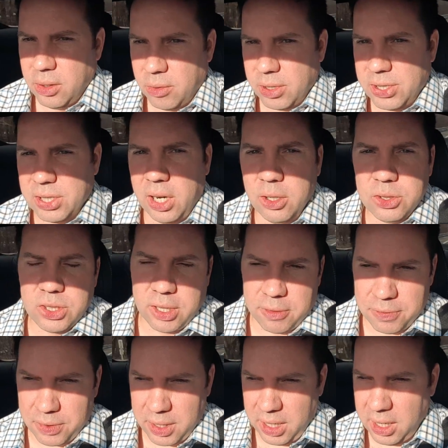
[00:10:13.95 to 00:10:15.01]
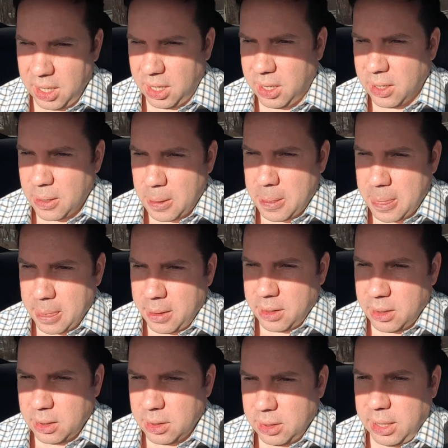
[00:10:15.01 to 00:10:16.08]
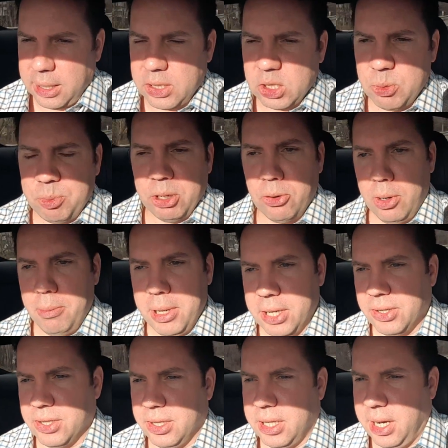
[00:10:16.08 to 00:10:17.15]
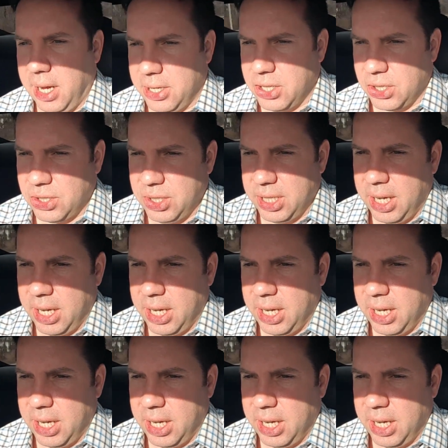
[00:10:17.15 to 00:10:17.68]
result of the experiment that I just